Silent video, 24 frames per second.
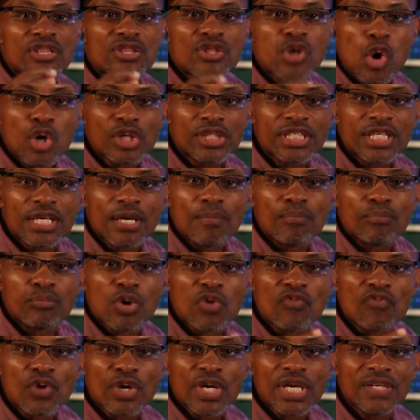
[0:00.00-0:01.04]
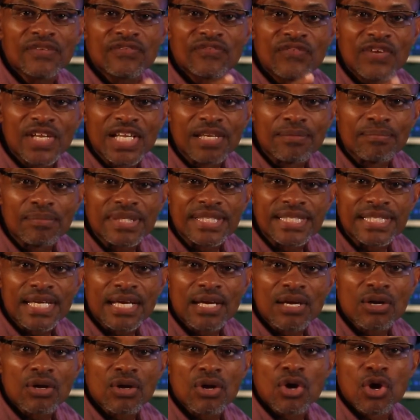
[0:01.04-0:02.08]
thought-provoking films